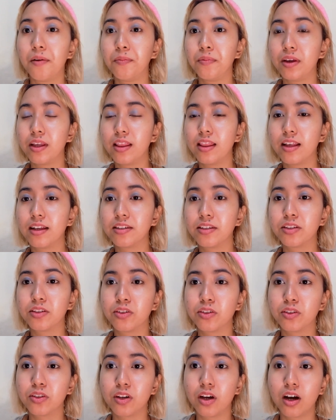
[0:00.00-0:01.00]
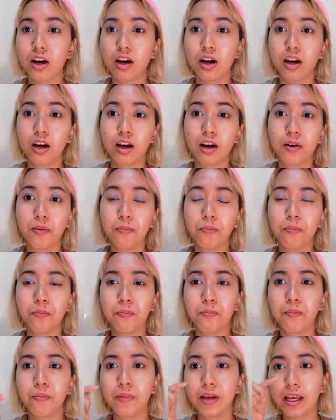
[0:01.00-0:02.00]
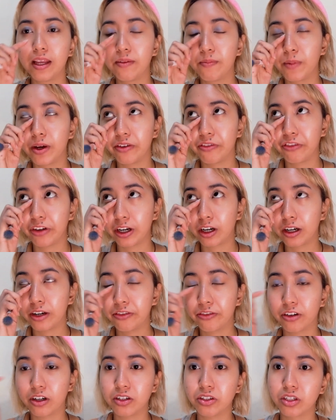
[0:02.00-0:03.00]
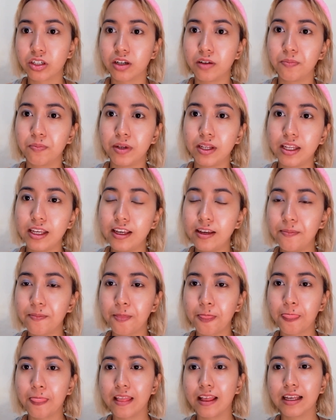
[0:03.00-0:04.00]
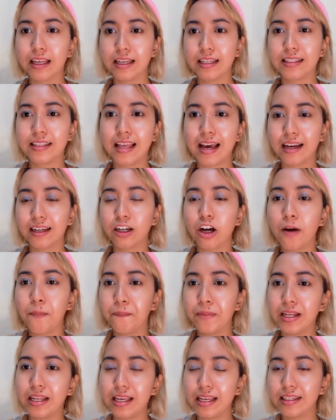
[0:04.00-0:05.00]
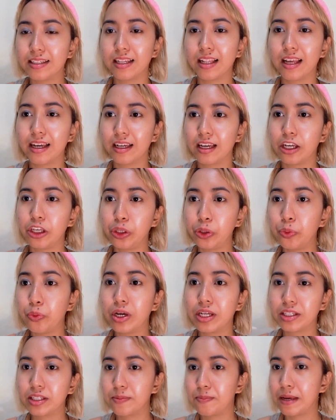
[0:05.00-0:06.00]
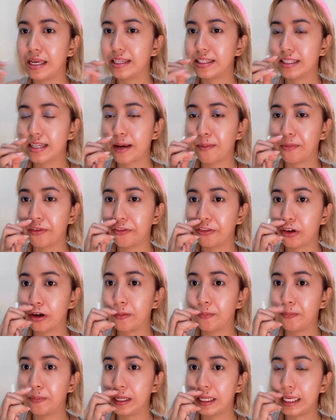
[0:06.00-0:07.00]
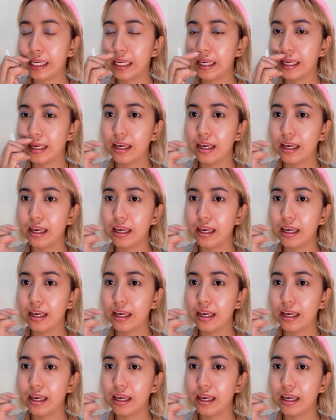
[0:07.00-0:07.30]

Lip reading: in this in my very first company, because that company is like a US based type of company.